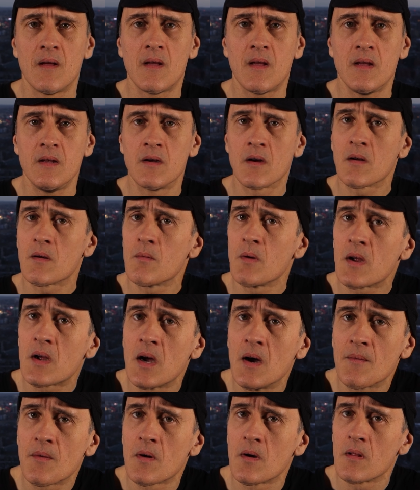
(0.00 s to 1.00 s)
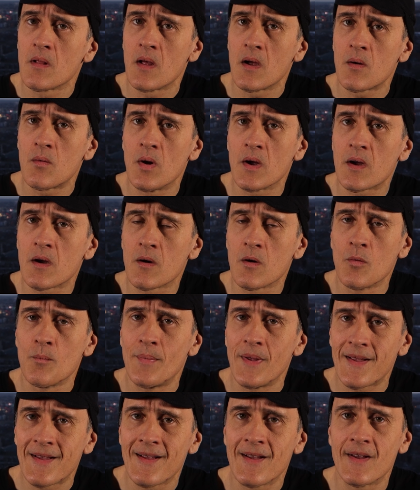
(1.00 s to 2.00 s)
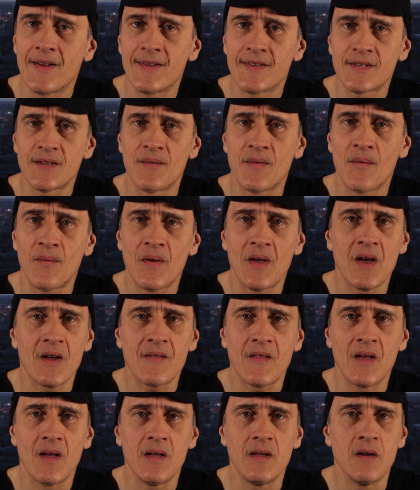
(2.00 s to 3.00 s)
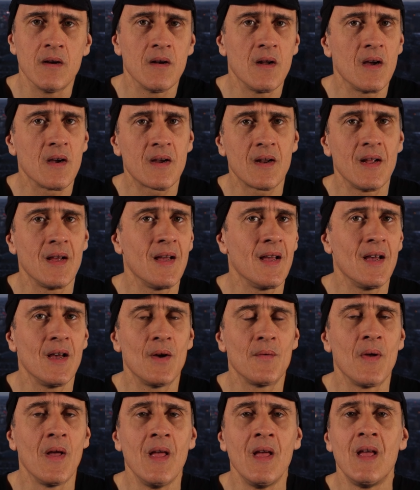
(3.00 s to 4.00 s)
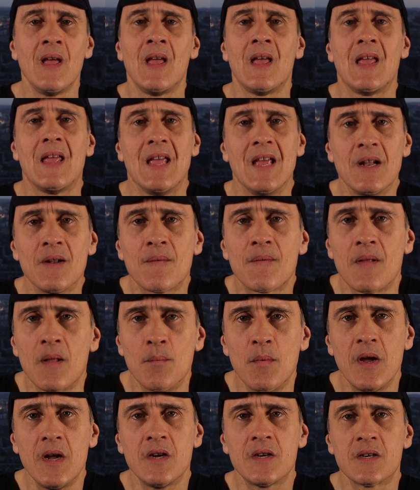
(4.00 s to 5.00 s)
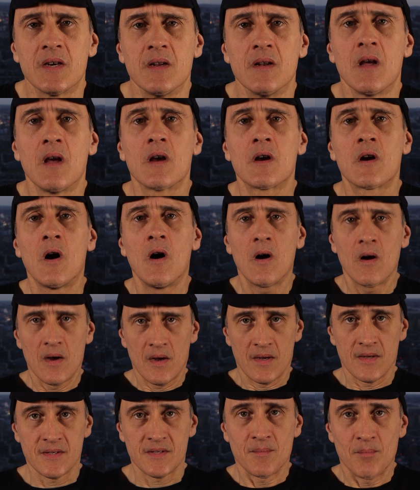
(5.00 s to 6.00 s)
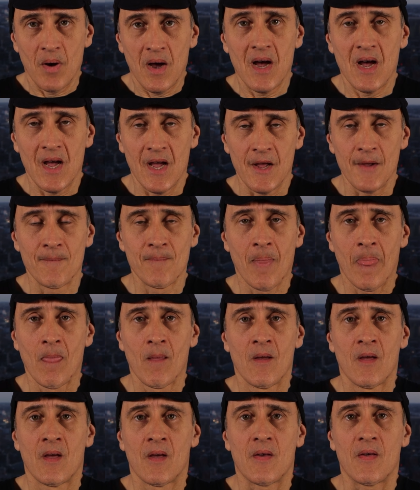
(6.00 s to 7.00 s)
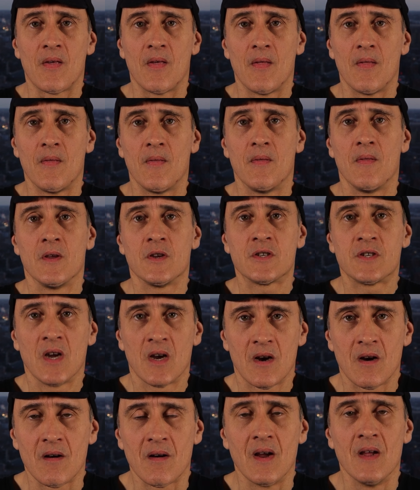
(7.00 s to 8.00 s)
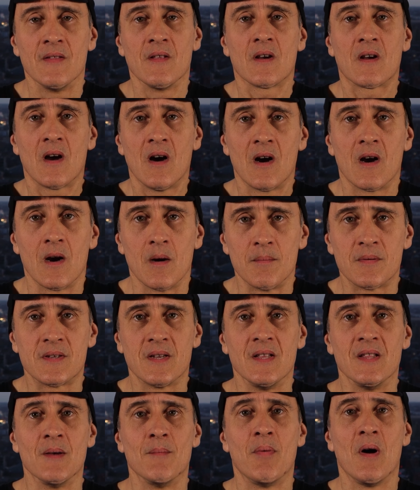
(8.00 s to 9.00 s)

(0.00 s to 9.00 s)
you're going to recover a lot quicker because of the fact that you're not going to have inflammation caused by the sugar and the carbs in the